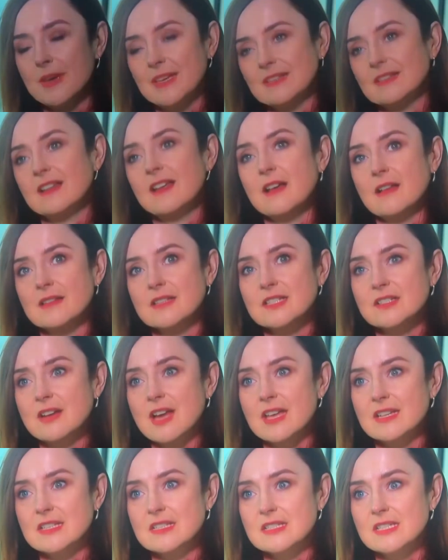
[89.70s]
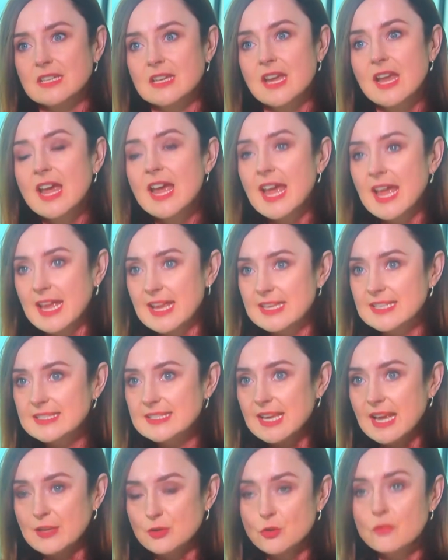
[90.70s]
Our mental health strategy
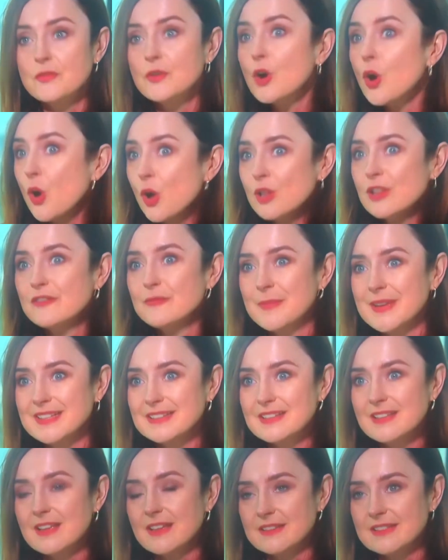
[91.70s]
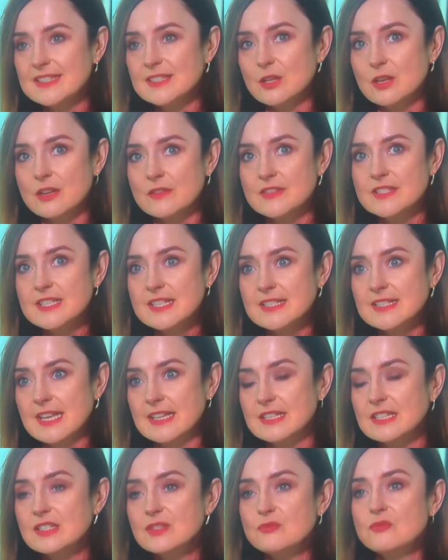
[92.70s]
is an overhaul of mental health services,
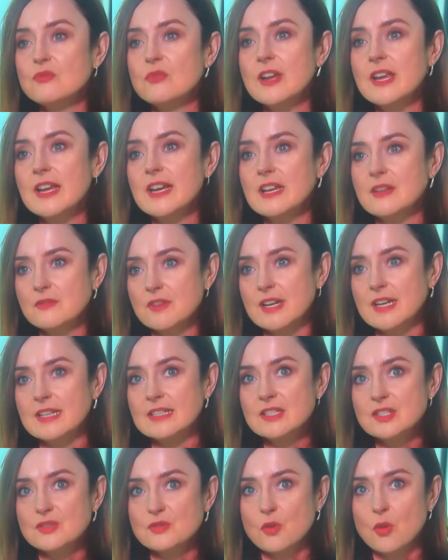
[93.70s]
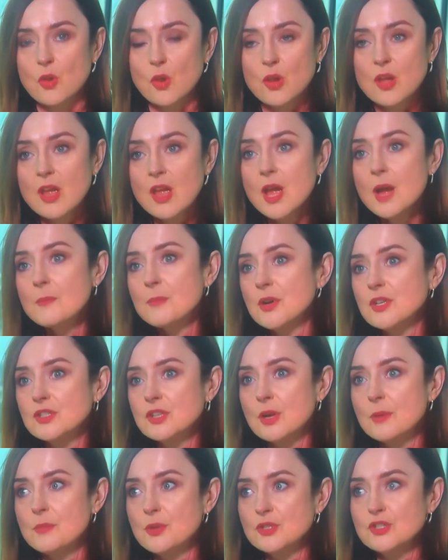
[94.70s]
and it's really, really strong. But,
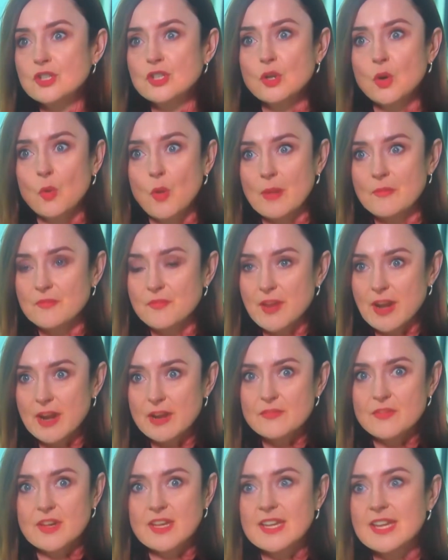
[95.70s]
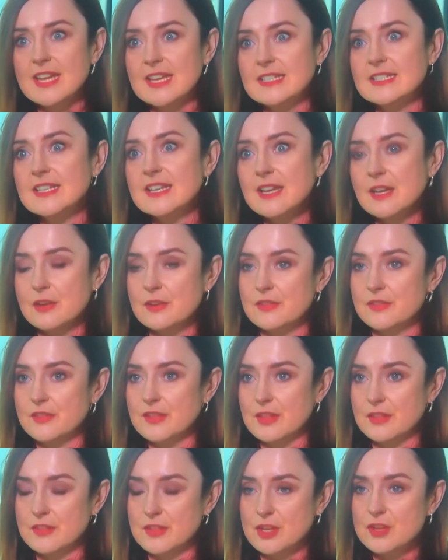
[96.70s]
but you know, I'm very, very keen to hear
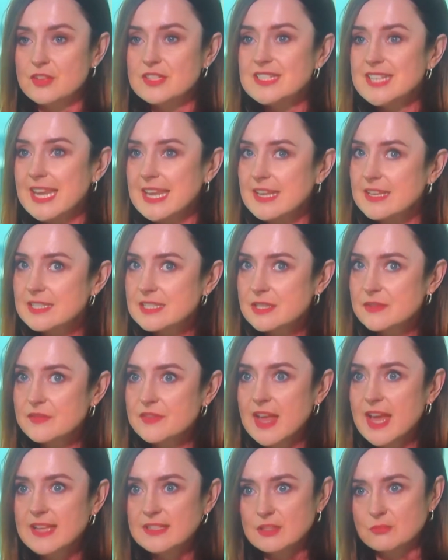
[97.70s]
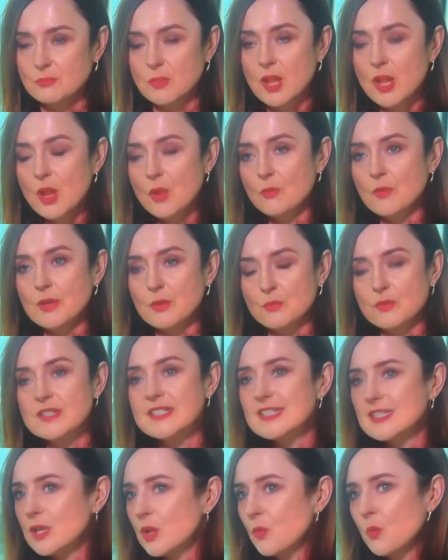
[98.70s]
the, the critiques of that, and we, we're
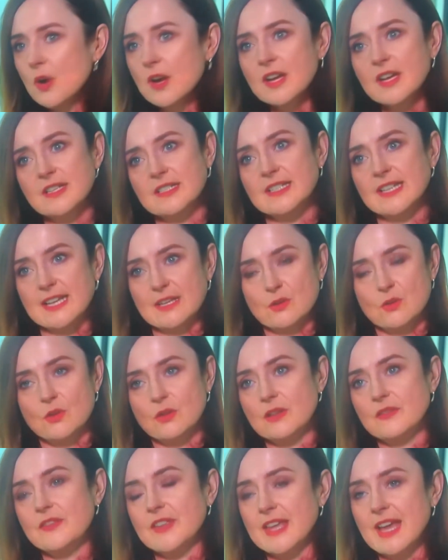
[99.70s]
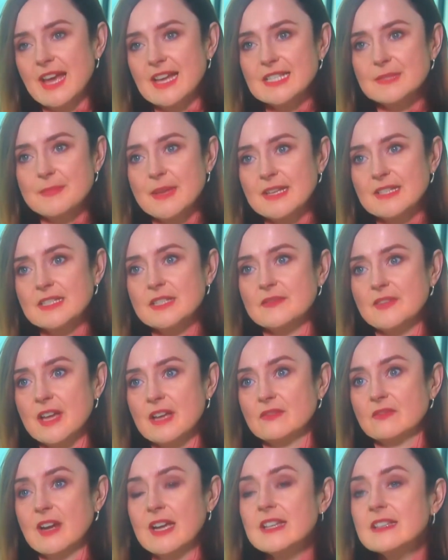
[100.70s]
still working to get all of the aspects of
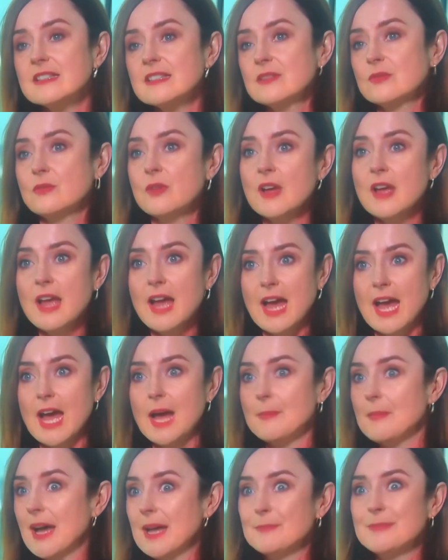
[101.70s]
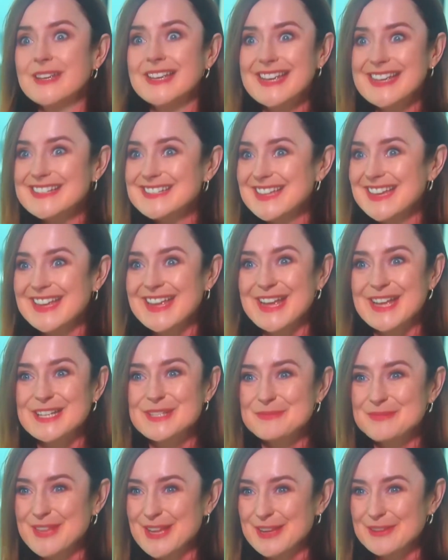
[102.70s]
that right. So um, I'd be keen to engage
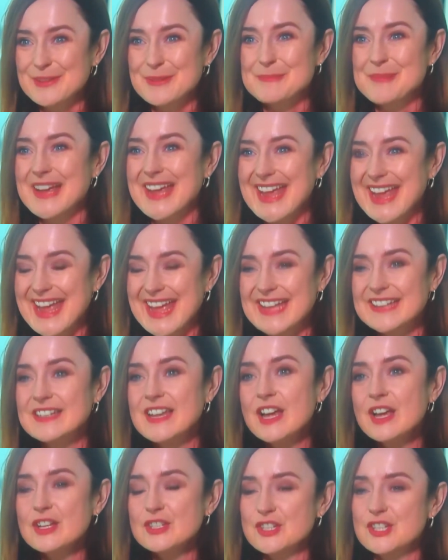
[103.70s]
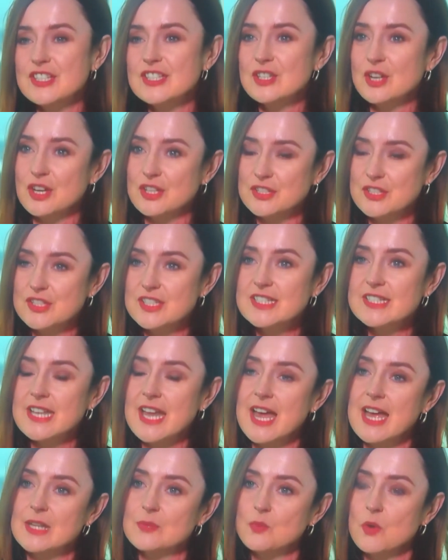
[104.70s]
with that group again just to
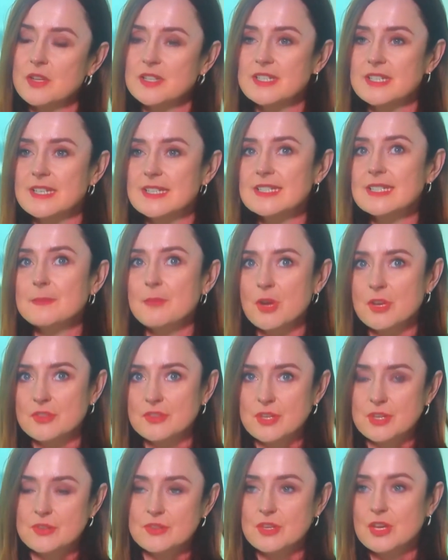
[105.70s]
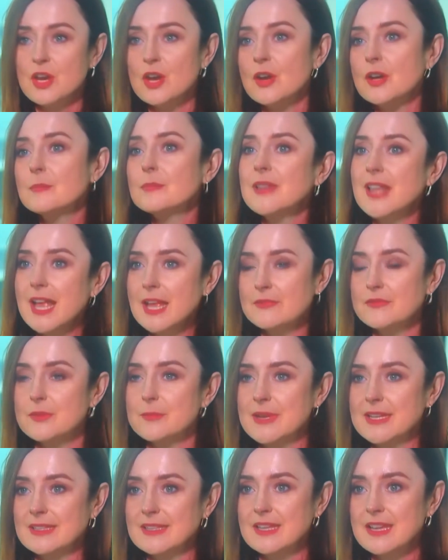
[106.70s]
understand what it is about the, the current plan for
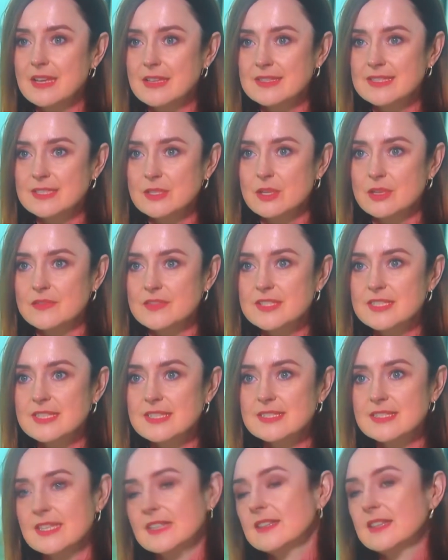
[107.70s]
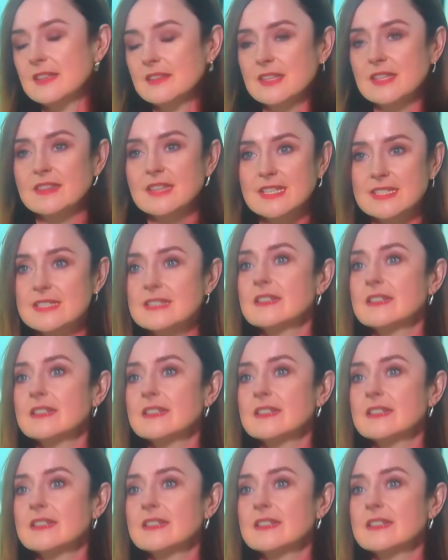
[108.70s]
mental health services that, that, that they